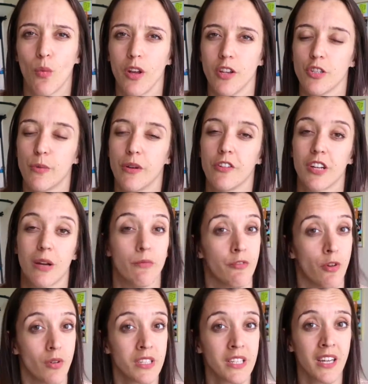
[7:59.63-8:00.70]
what you spend your time
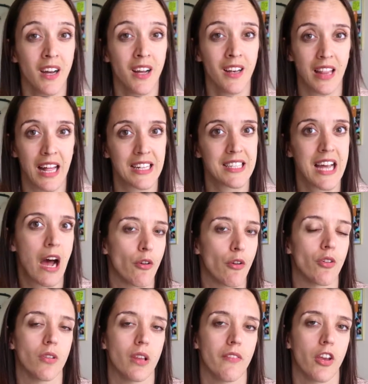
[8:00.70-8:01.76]
focusing on, that's
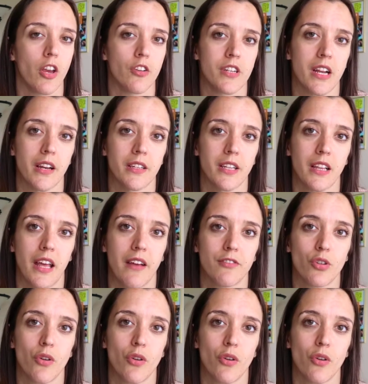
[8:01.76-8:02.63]
you're living your day-to-day -day life.